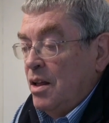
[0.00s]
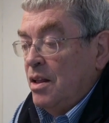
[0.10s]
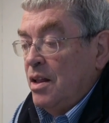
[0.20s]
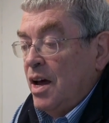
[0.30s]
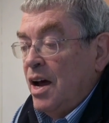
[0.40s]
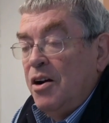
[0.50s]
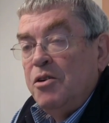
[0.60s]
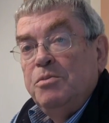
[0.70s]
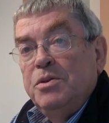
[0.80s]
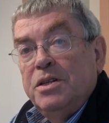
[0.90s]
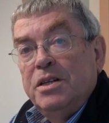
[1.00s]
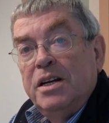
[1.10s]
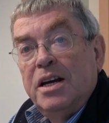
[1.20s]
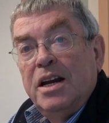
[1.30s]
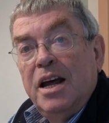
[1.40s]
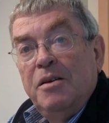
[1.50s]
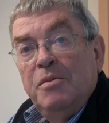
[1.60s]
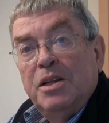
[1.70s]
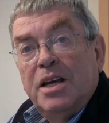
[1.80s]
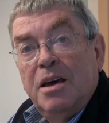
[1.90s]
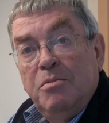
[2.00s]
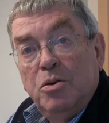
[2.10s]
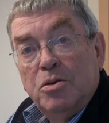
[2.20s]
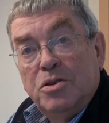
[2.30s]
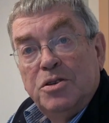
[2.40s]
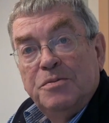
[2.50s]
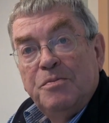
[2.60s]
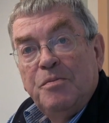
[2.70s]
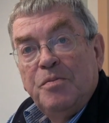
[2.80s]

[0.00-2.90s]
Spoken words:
And the Arabs nickname it kibbutz.